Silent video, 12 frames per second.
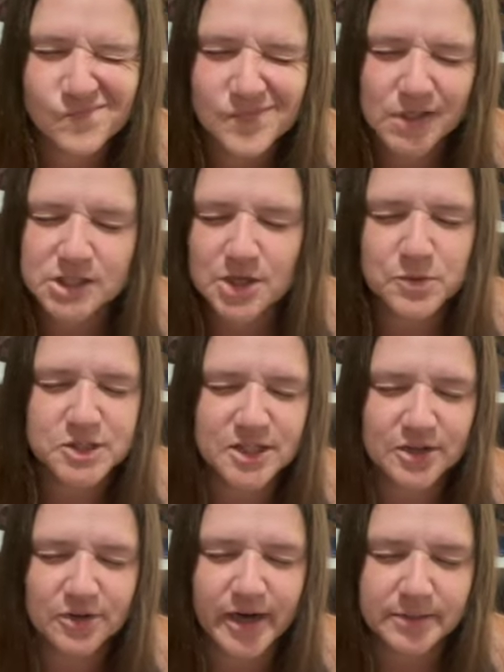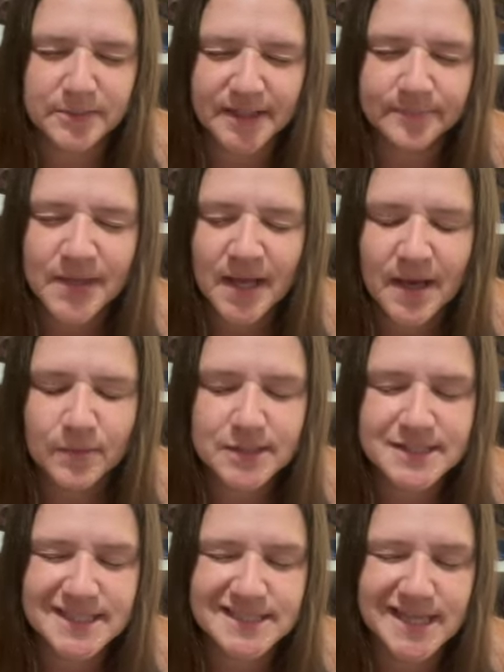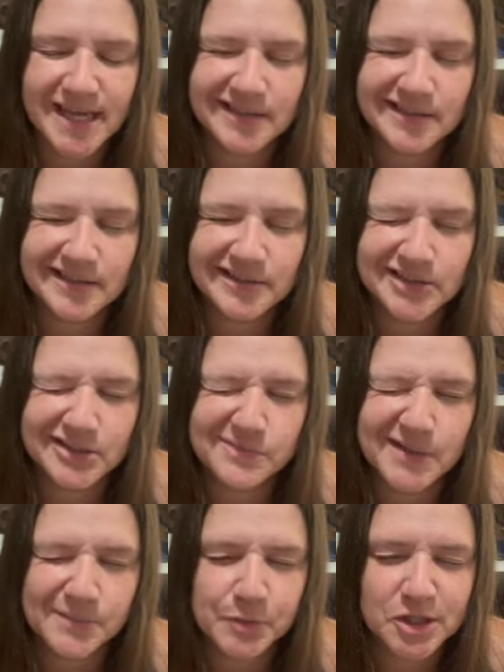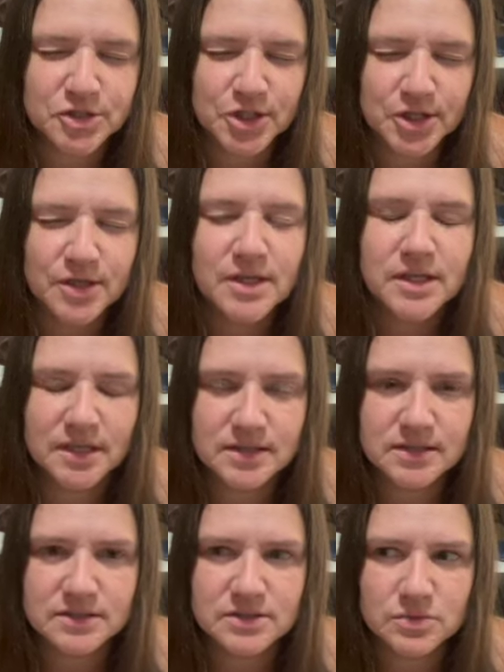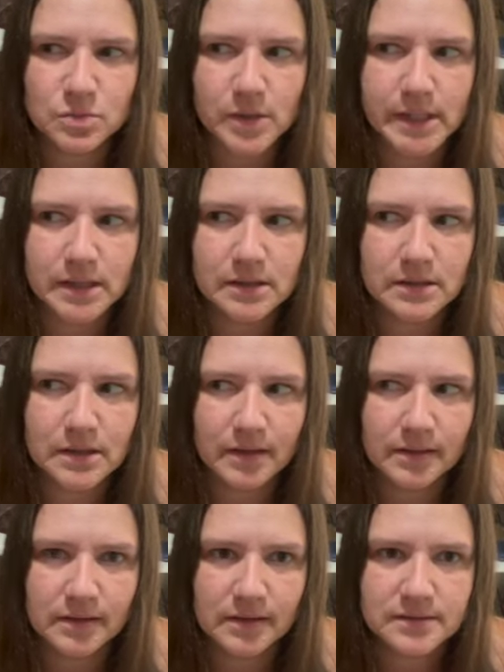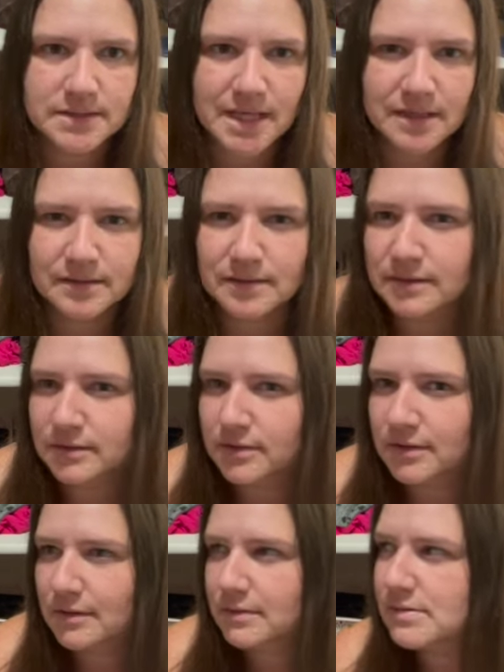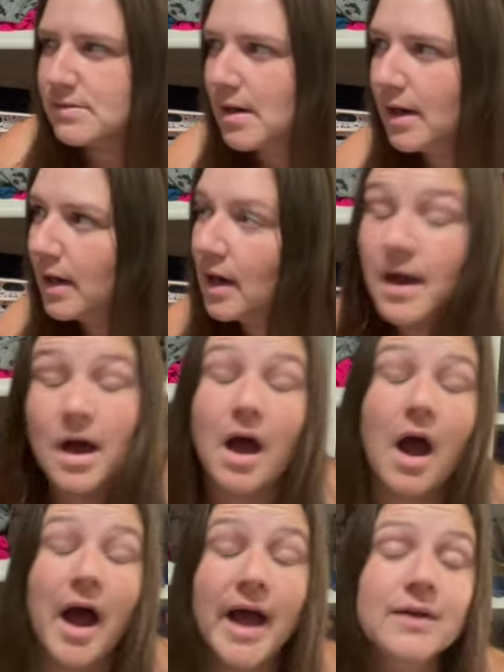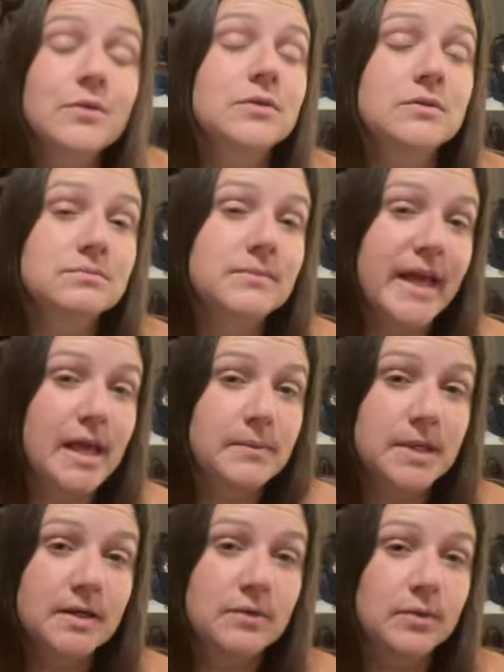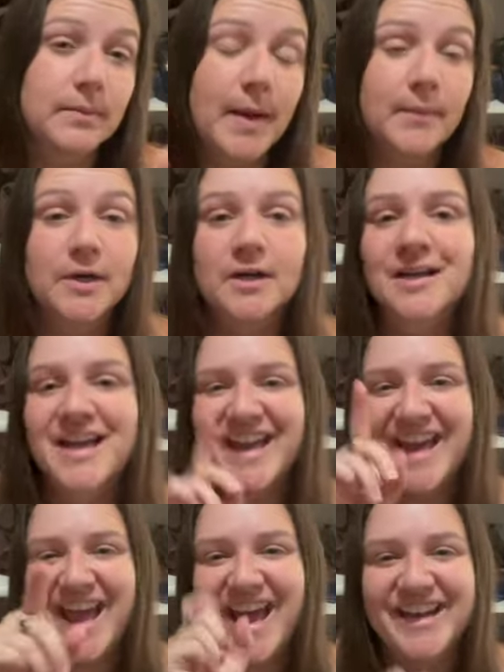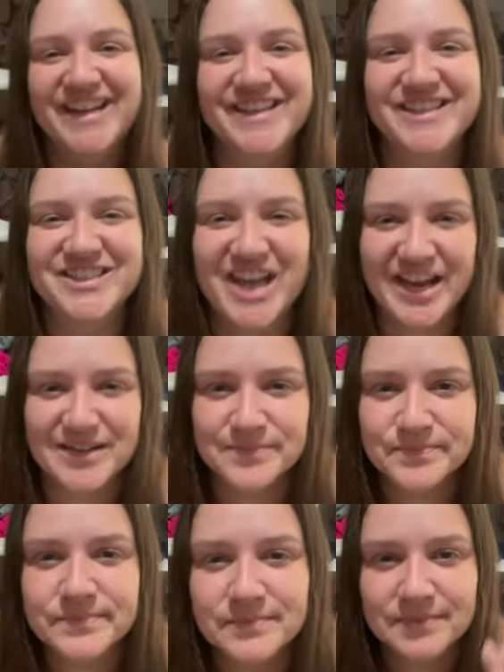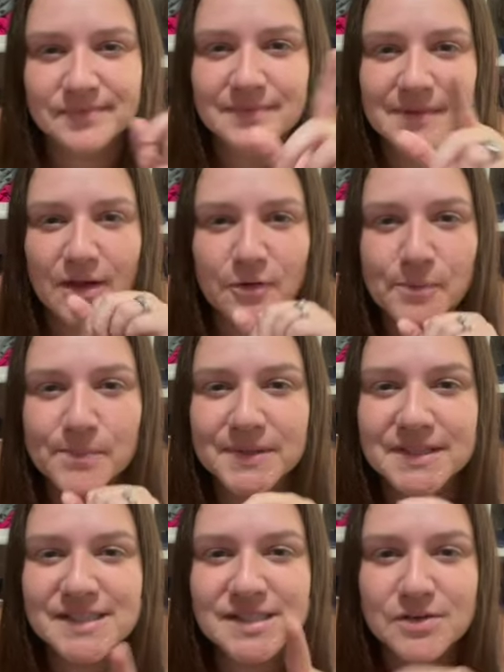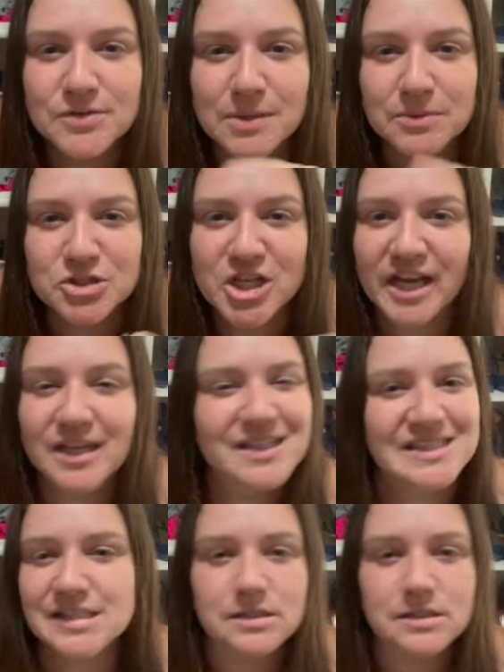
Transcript: someone's gonna correct me. I want to say it's Caitlin Hunter, but I'm not sure. And then the Zweig, I think, is Caitlin Hunter. I will maybe remember. Editing Jen. No, please go double check, because